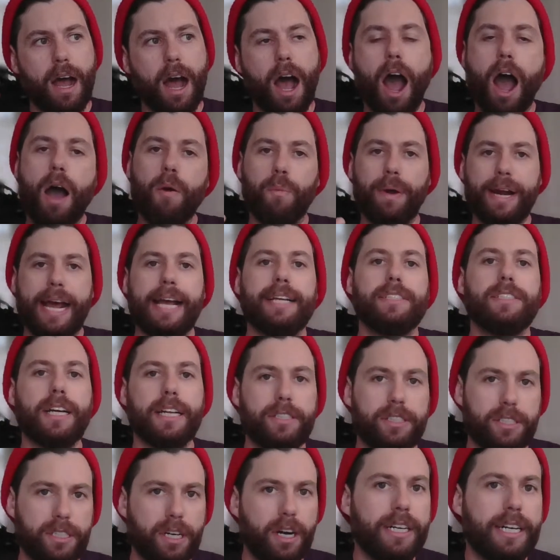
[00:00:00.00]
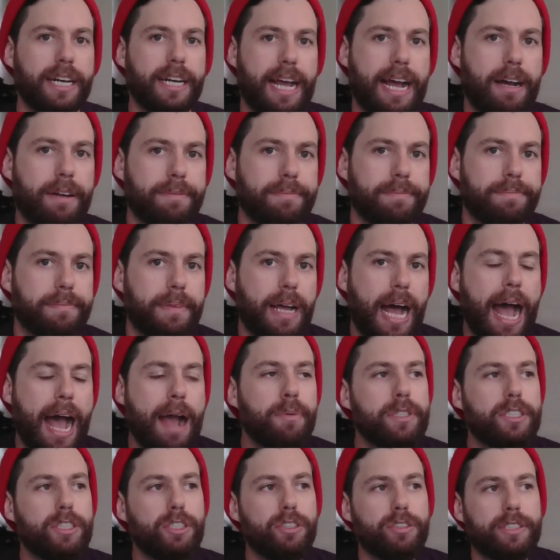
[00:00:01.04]
When I got started out, I
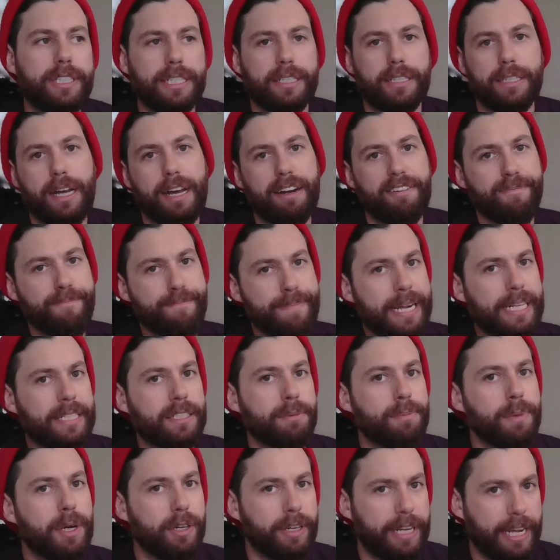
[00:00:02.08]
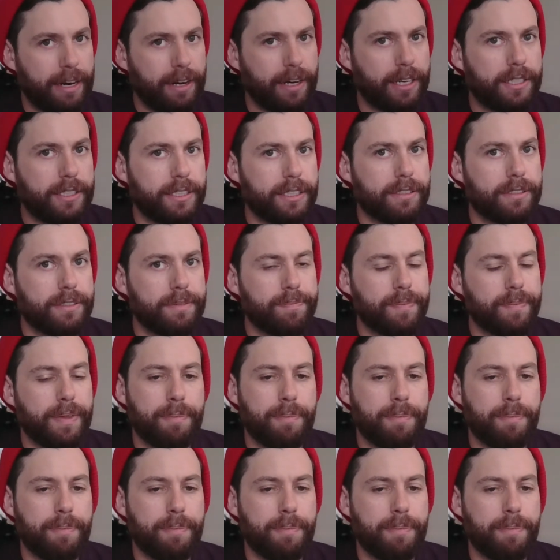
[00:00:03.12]
was using a lot of Mixamo characters.